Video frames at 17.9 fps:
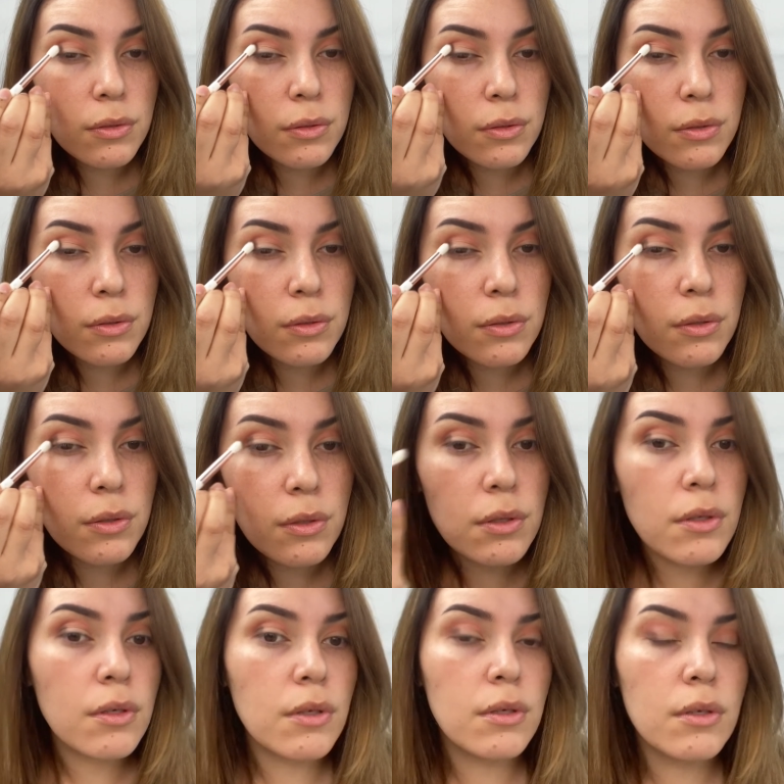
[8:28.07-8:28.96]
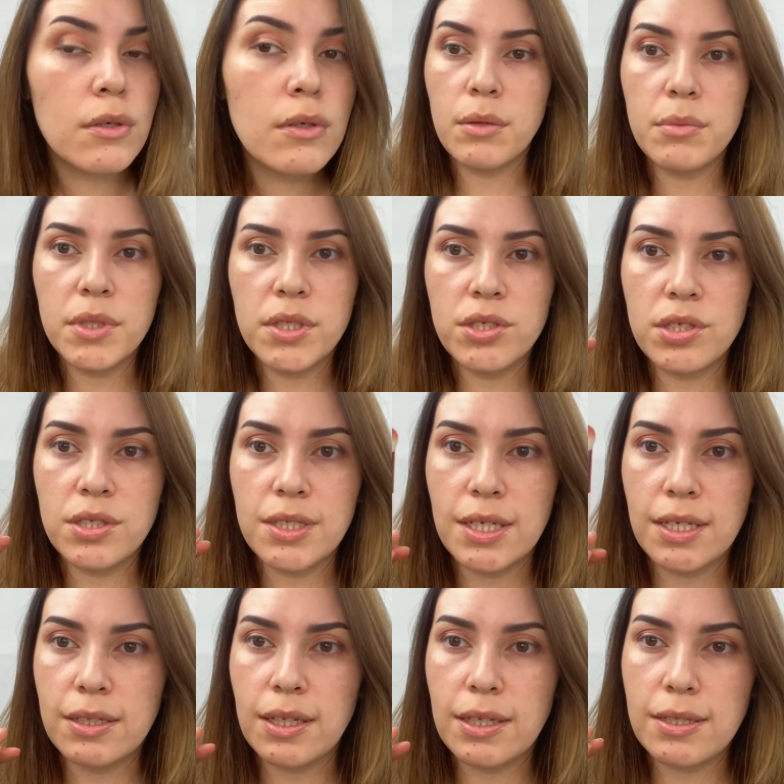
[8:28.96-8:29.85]
I'm gonna just
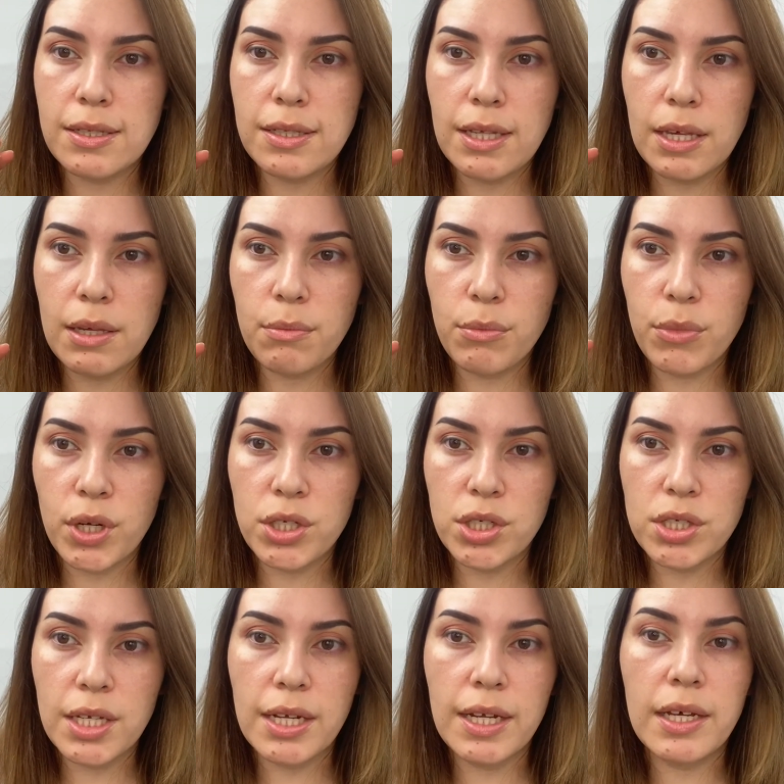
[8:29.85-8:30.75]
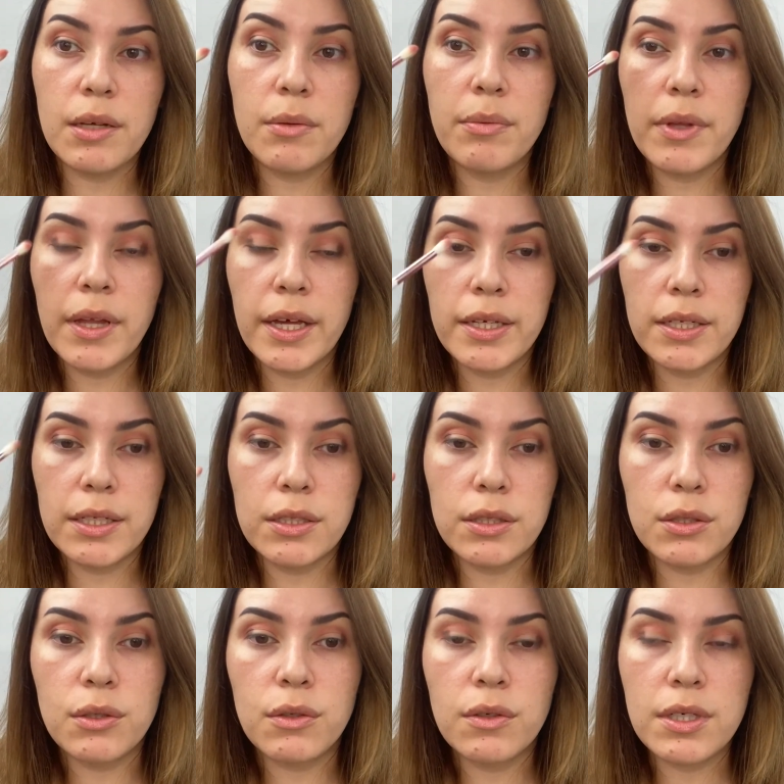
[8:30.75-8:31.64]
take that same brush that I applied in
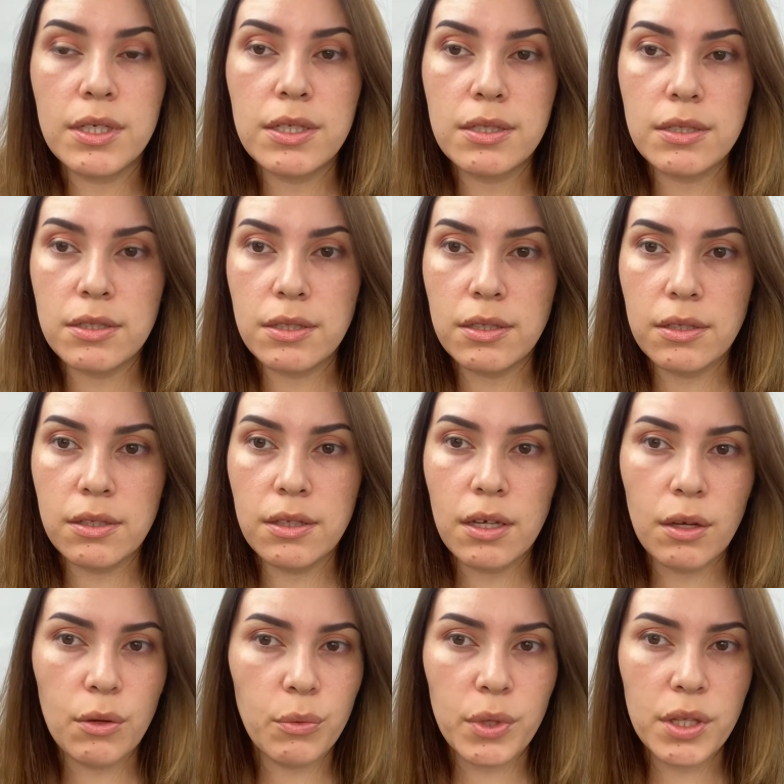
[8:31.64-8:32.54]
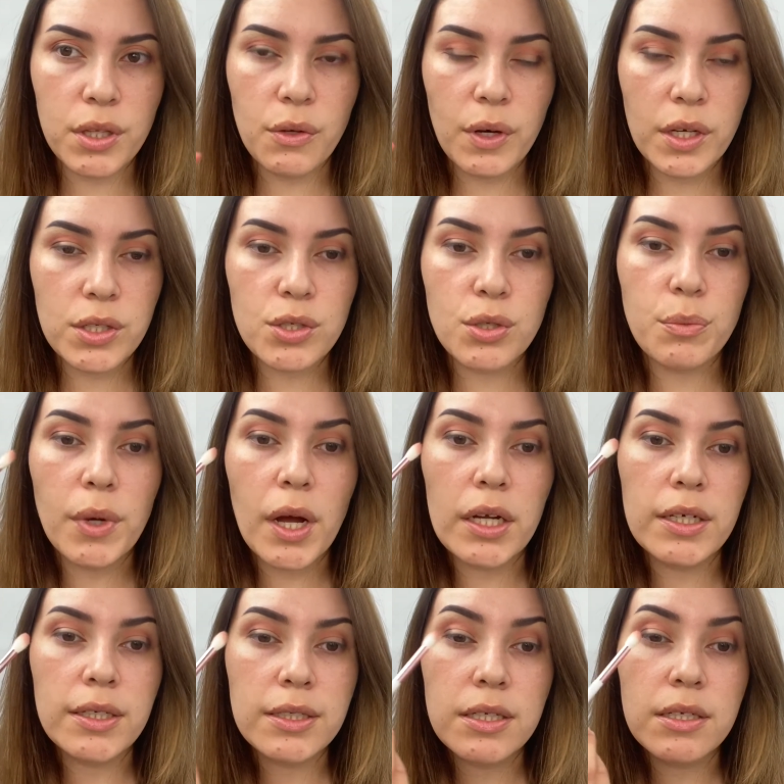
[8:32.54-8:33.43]
the crease with no extra
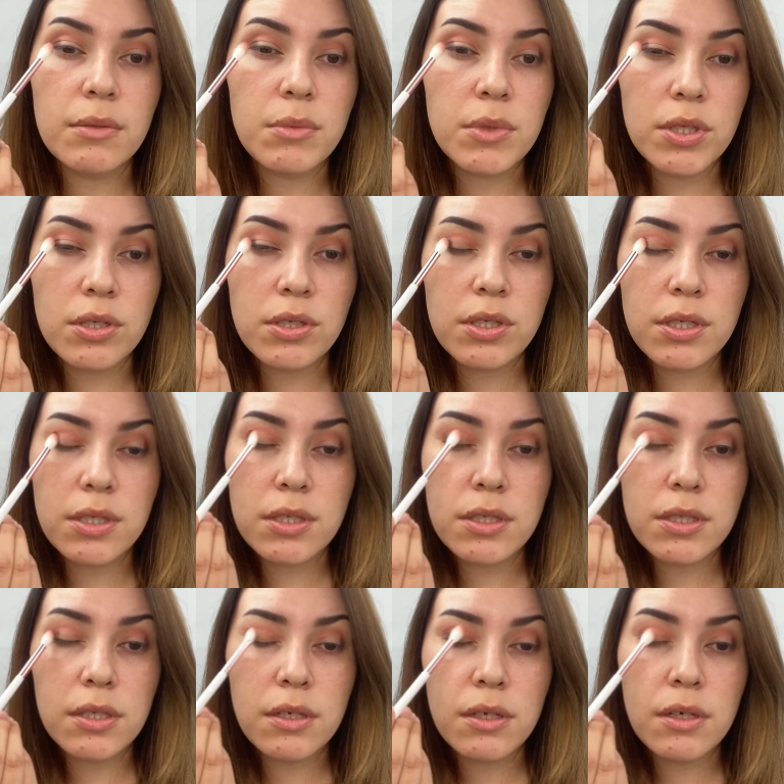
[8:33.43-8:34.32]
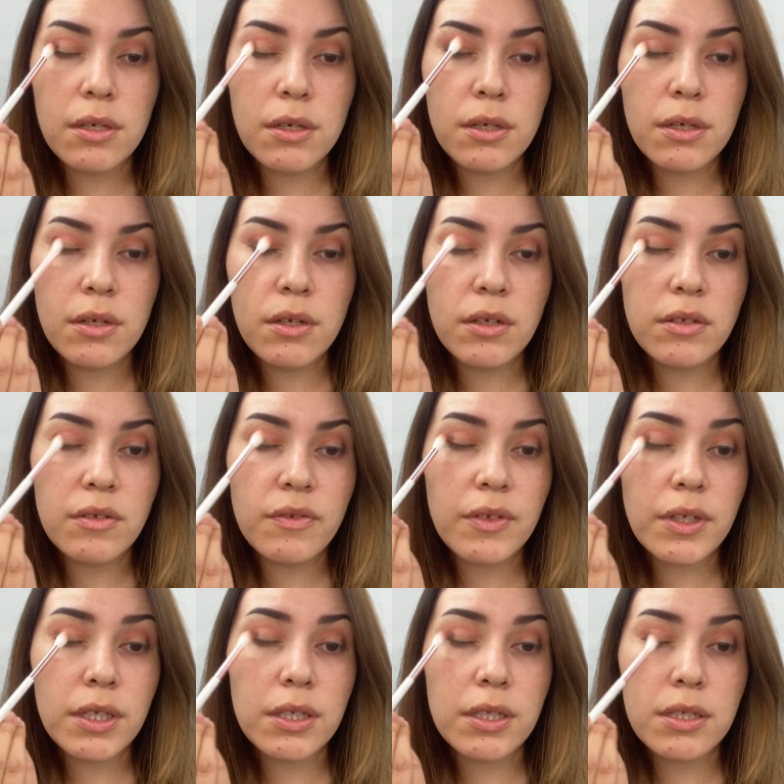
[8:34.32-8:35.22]
product, and I'm gonna just
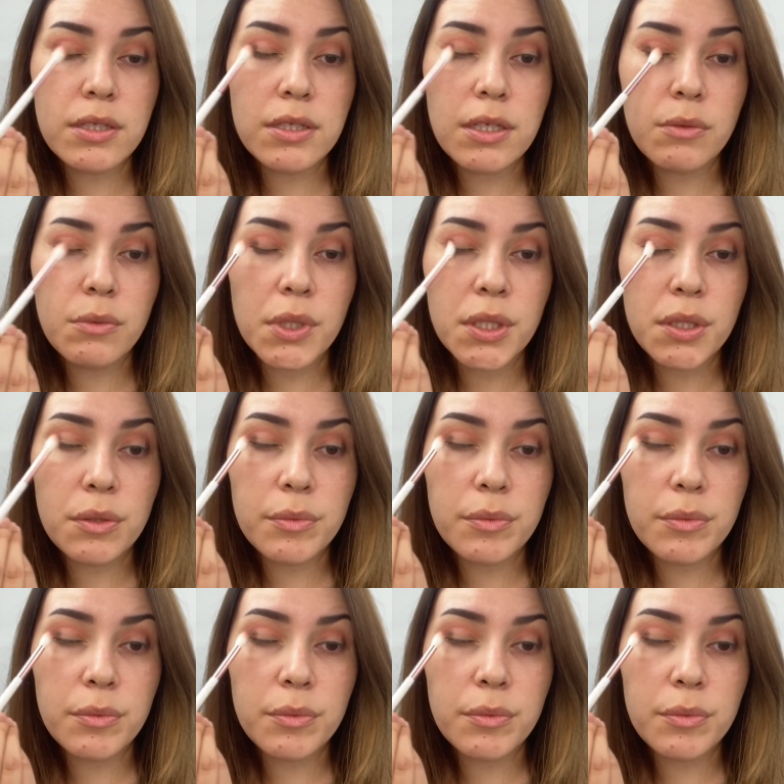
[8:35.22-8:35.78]
flick this inward.